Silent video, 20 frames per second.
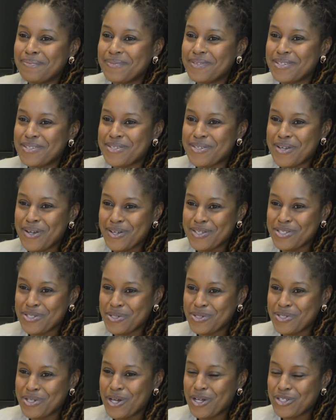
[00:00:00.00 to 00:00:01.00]
discuss or
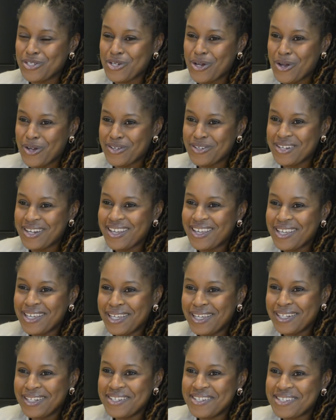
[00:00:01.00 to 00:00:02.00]
touch on
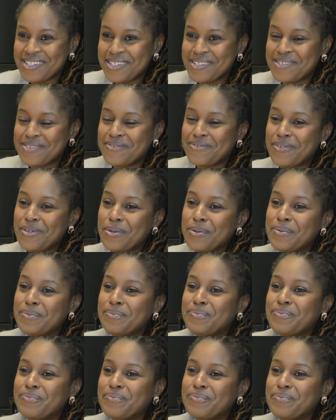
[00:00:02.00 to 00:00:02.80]
in this interview.